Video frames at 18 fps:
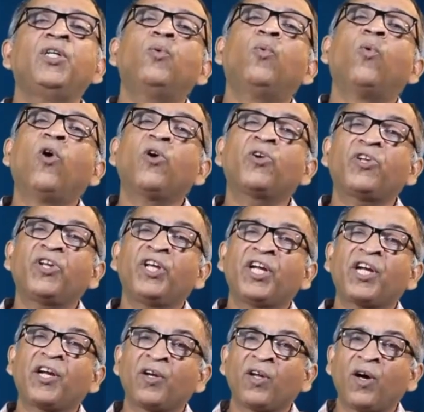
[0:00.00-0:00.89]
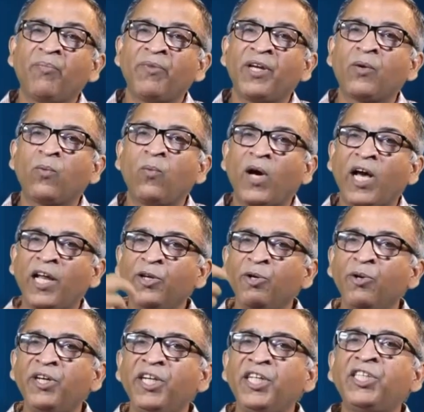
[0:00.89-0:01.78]
what economic
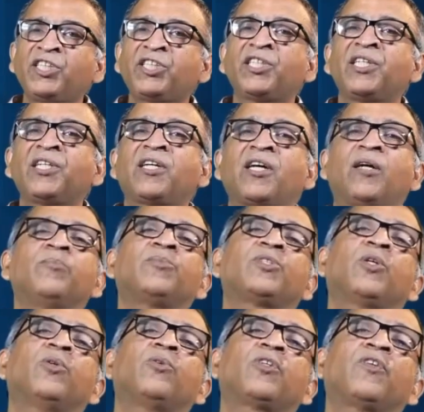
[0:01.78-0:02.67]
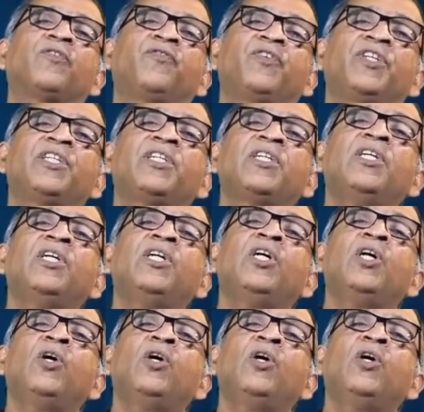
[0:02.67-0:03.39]
value addition comes out of it,